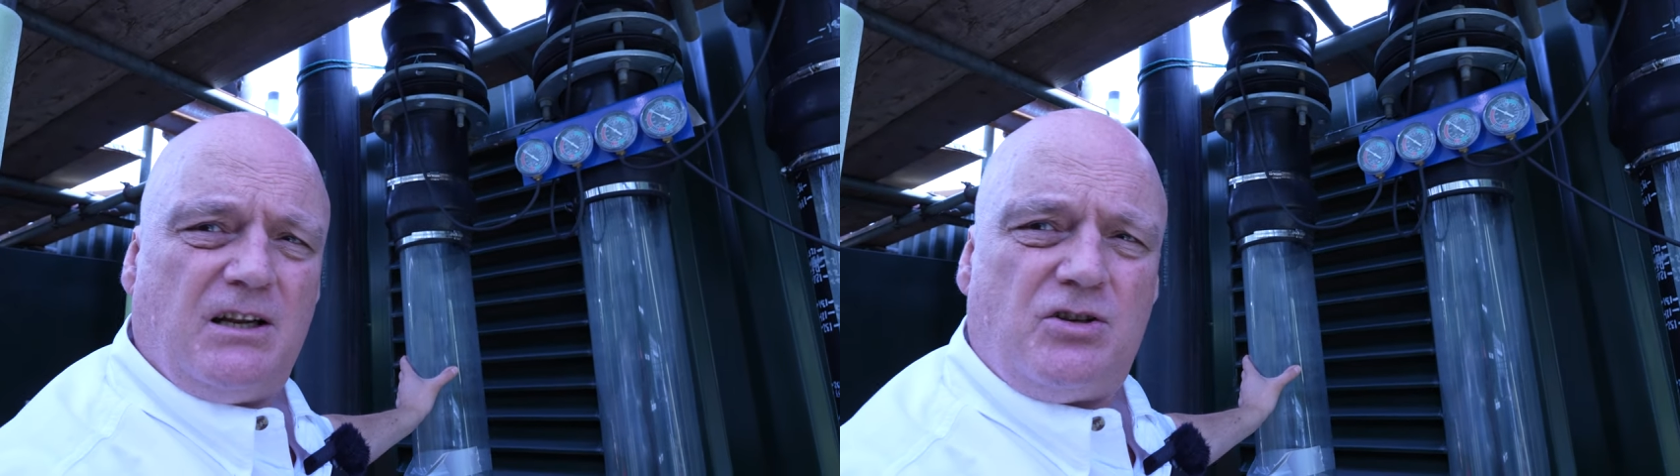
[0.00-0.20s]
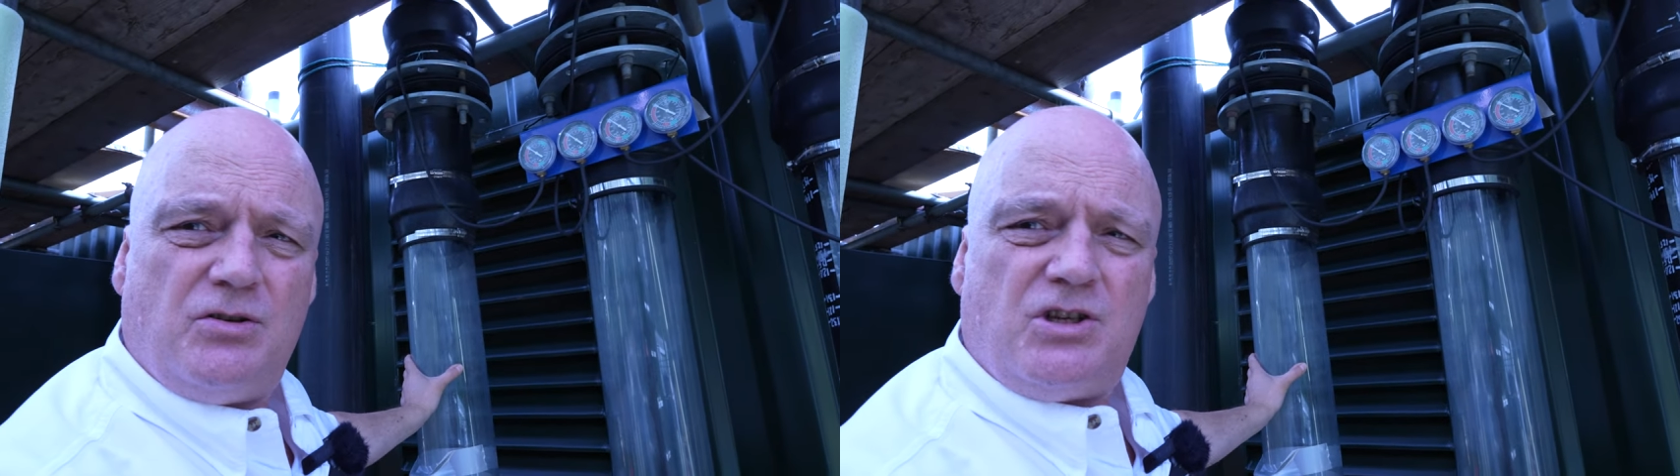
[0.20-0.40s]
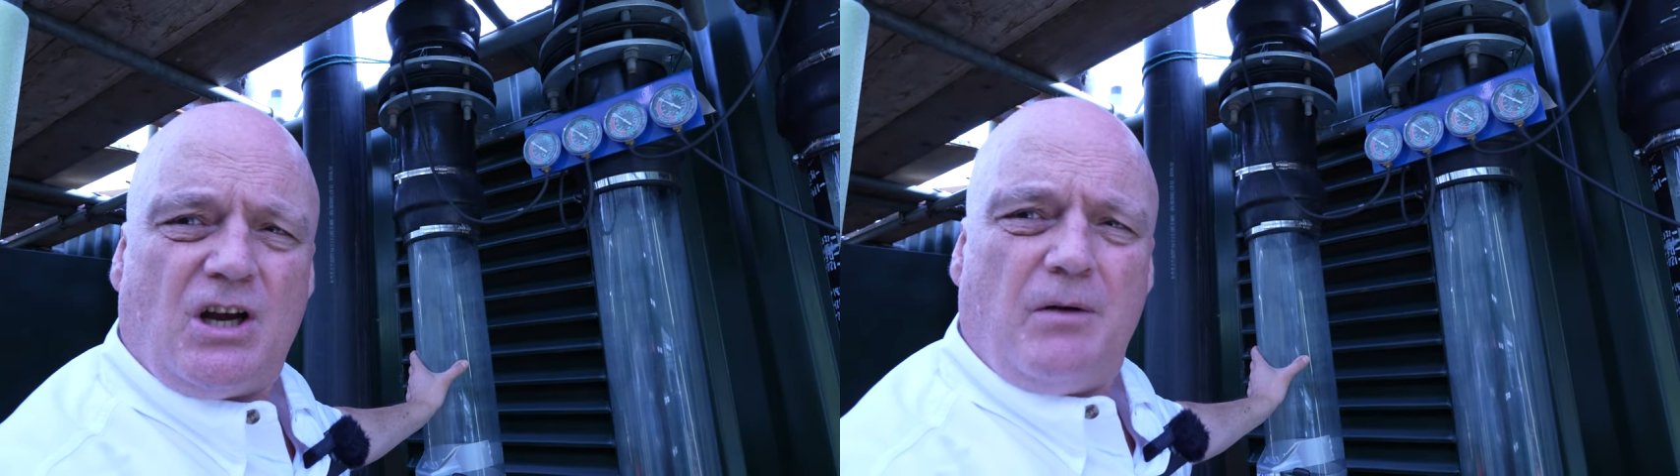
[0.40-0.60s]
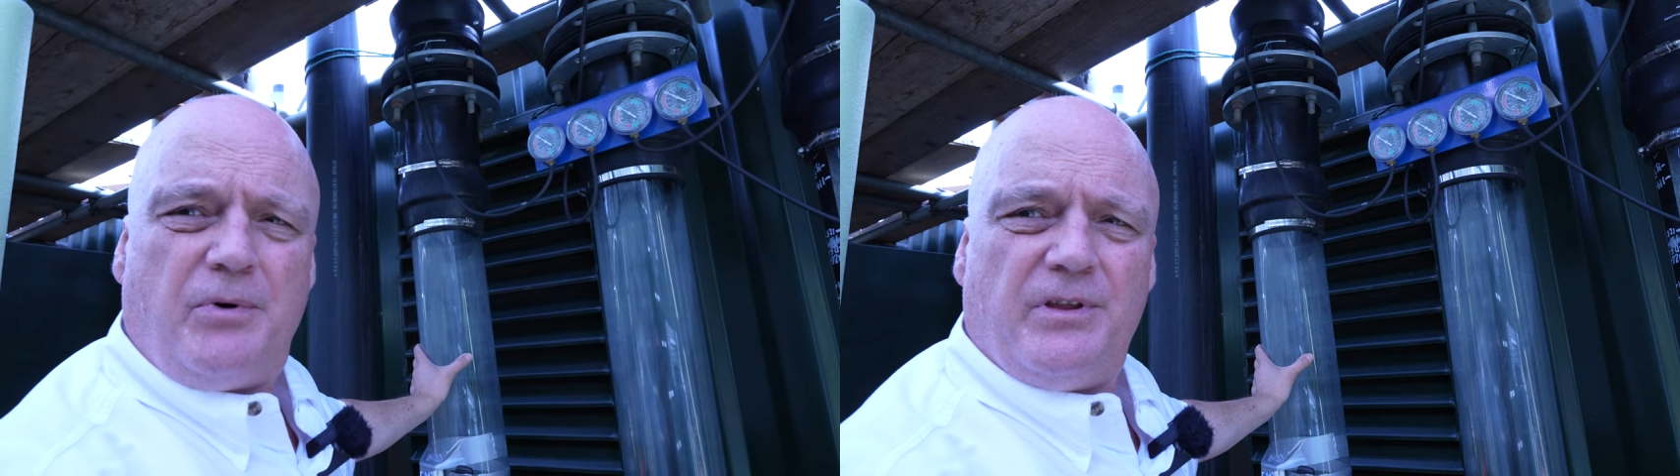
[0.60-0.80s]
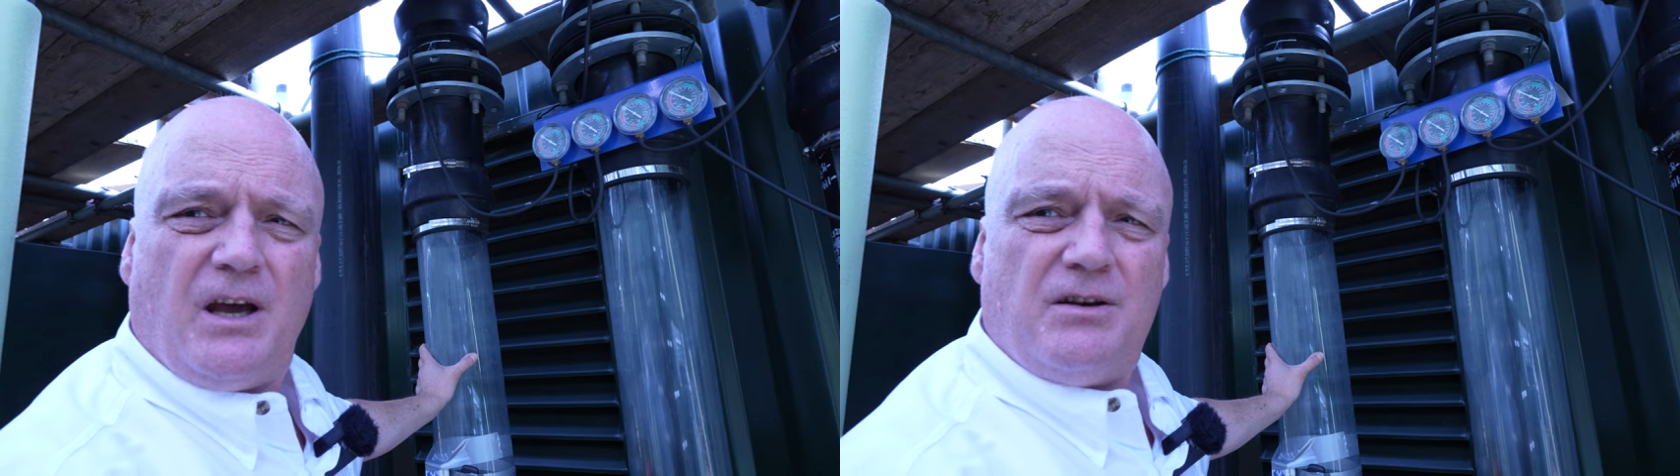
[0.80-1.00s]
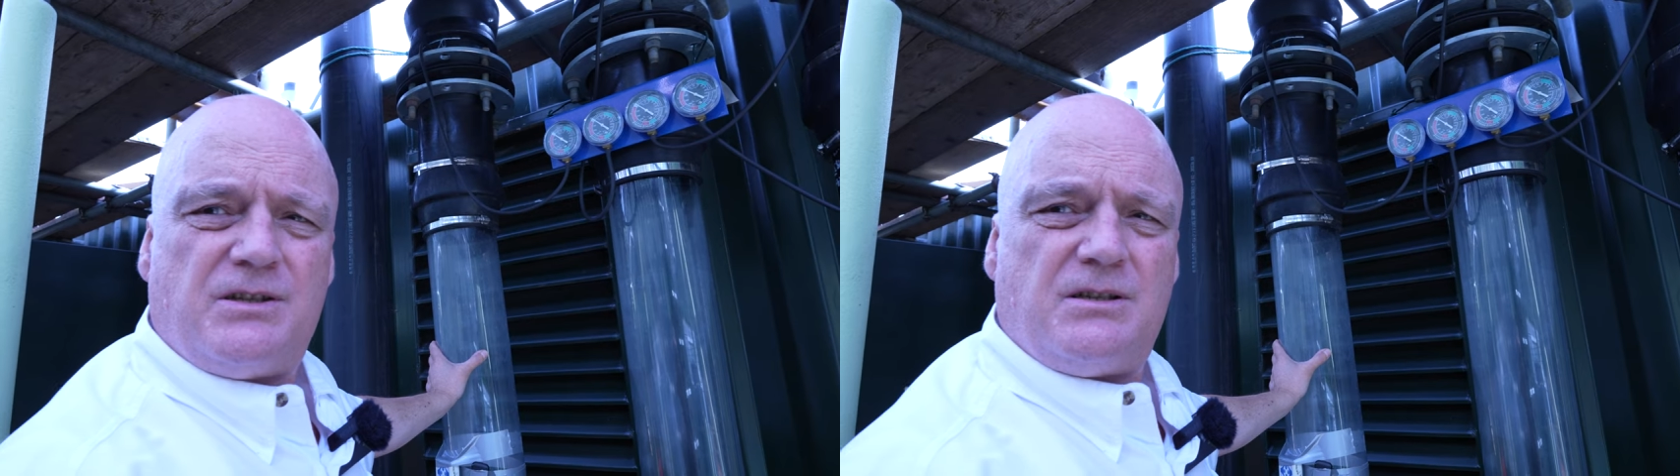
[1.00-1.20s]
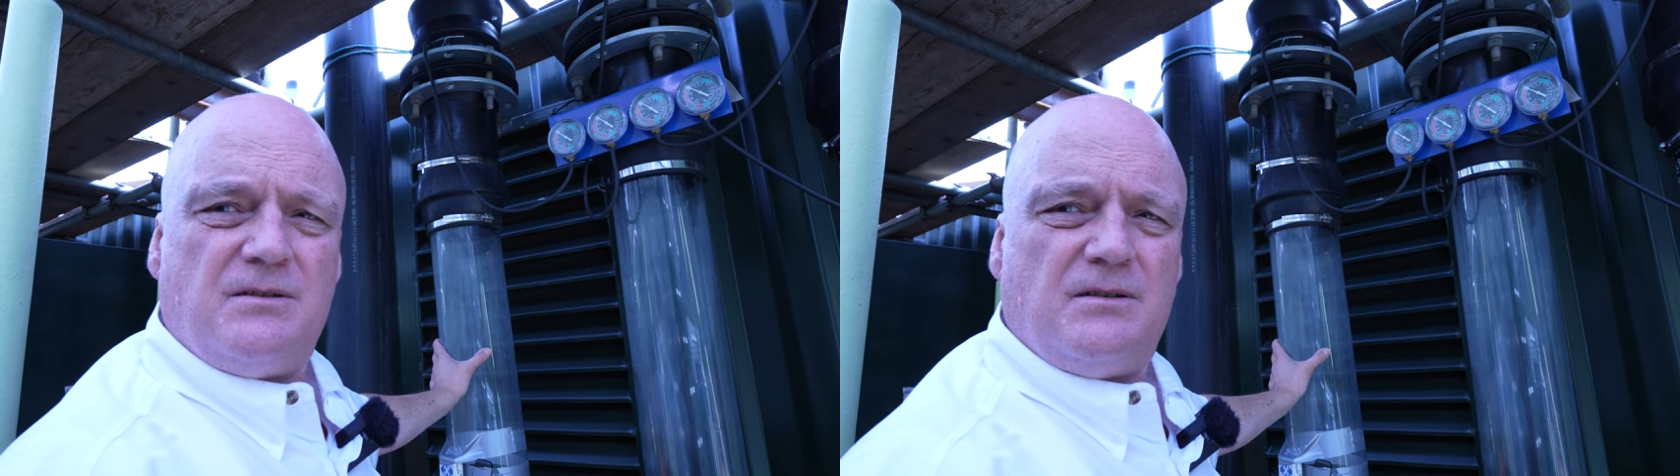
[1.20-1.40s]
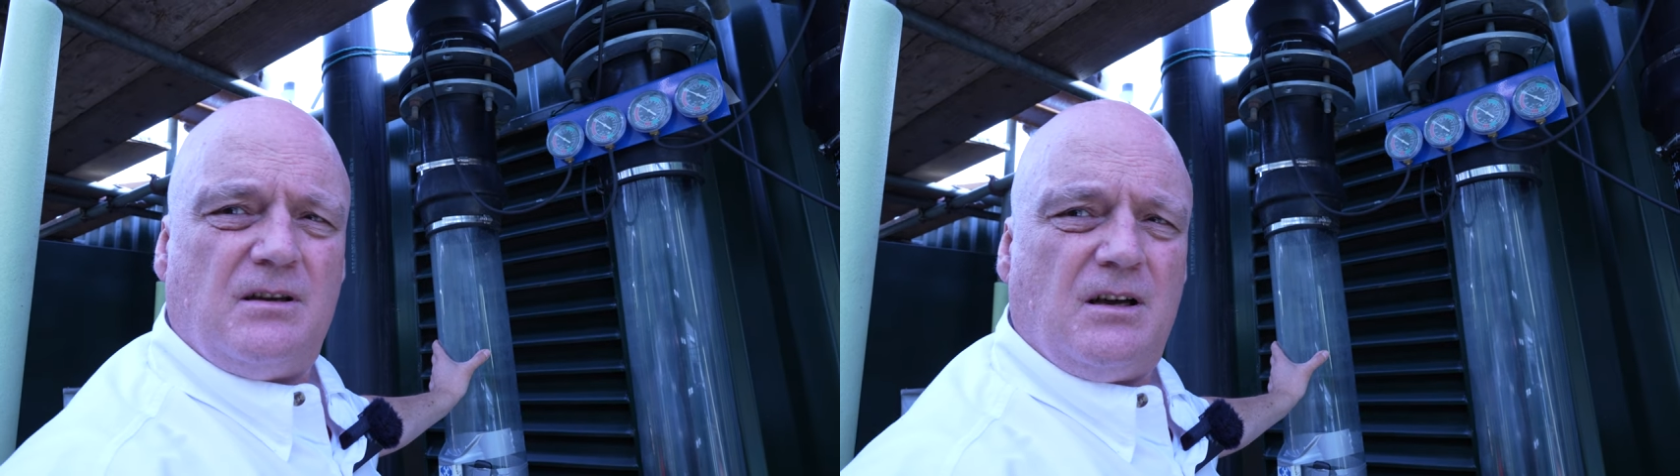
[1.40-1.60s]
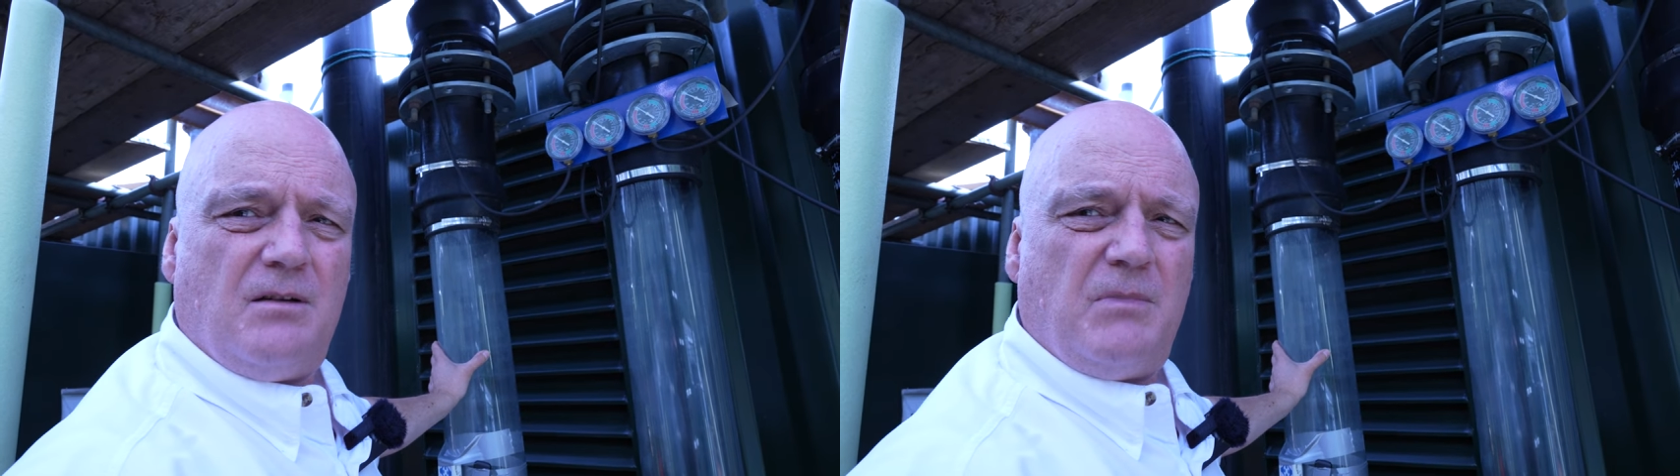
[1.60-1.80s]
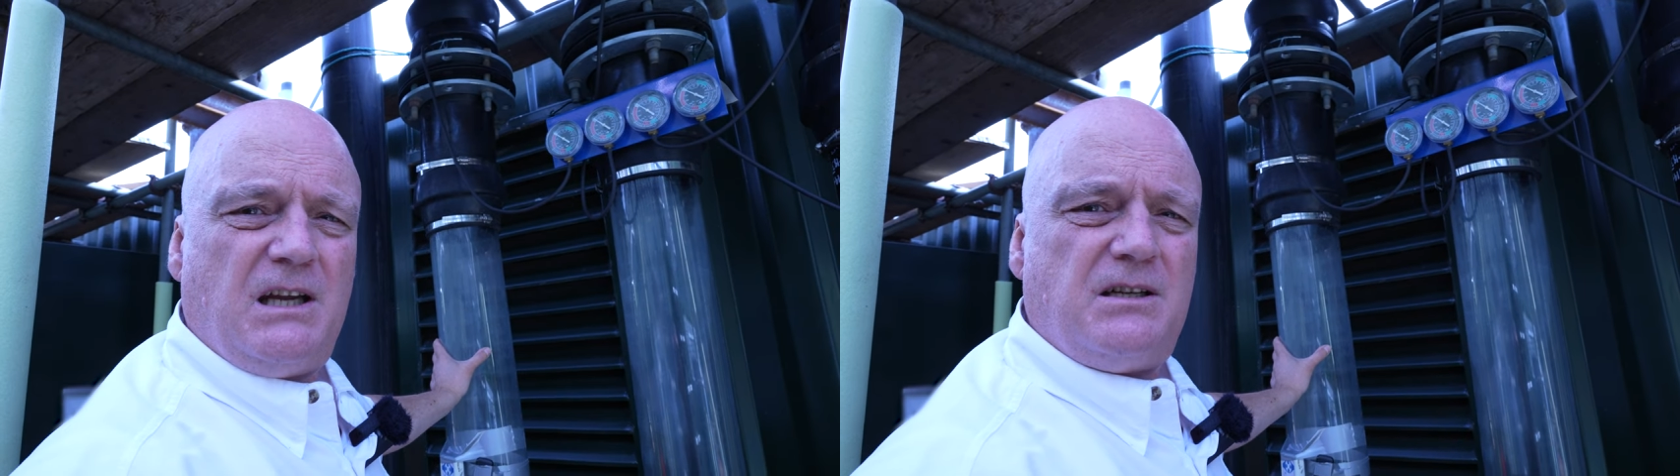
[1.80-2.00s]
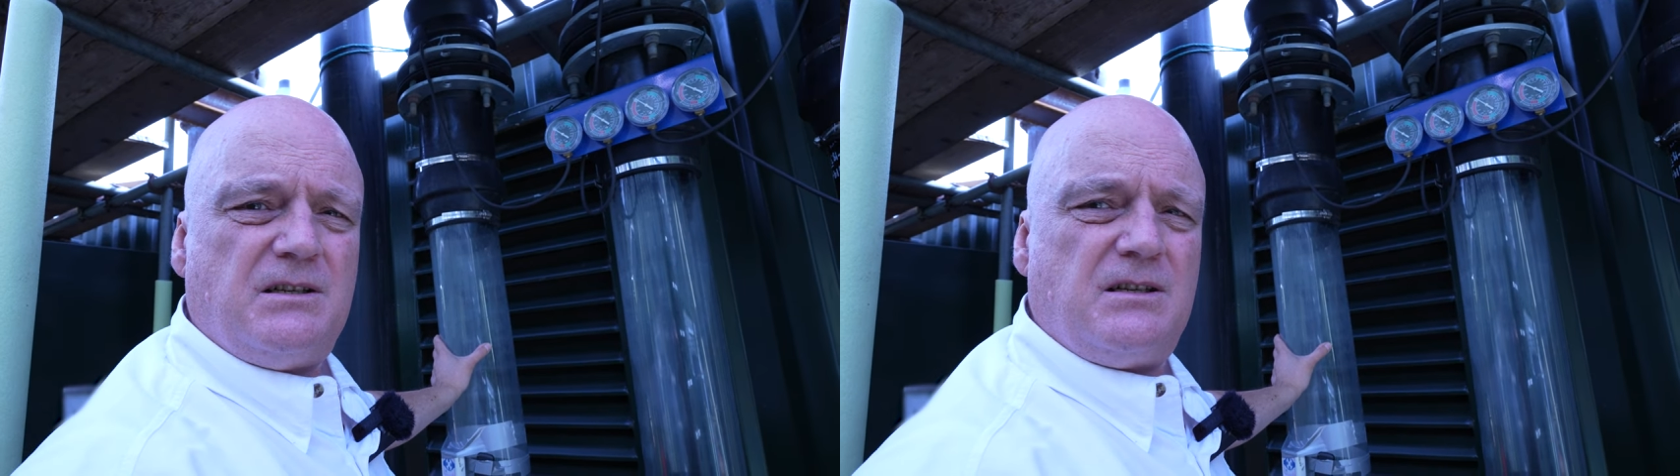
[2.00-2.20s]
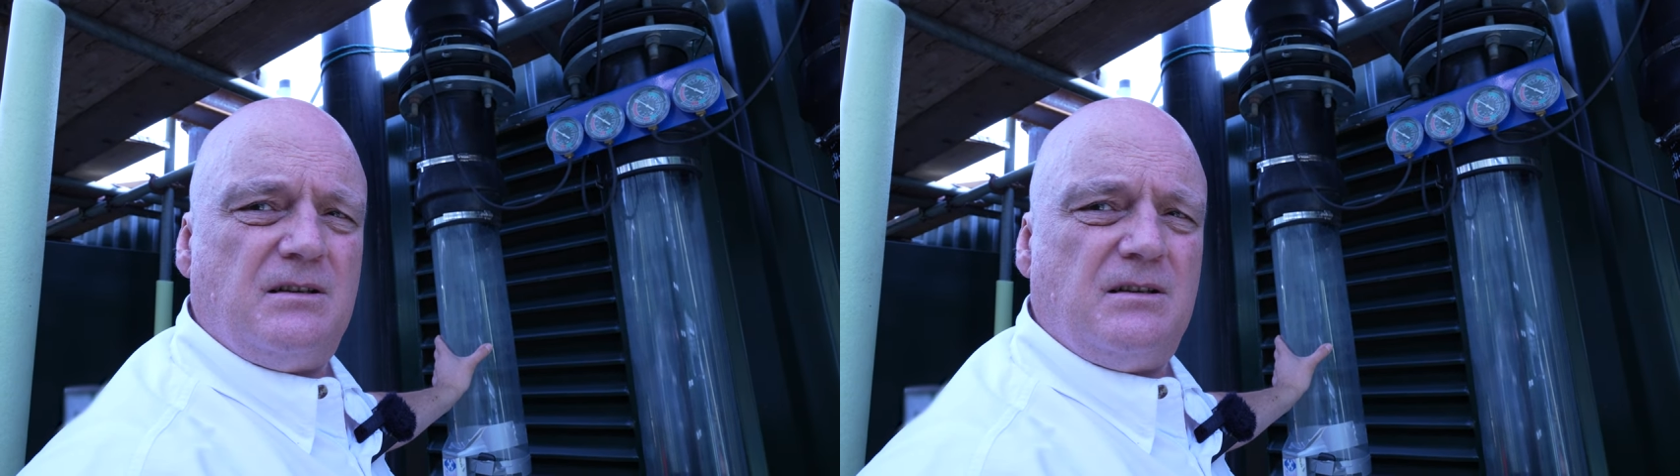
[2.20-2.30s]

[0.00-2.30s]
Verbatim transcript: it should show up on those uh, meters.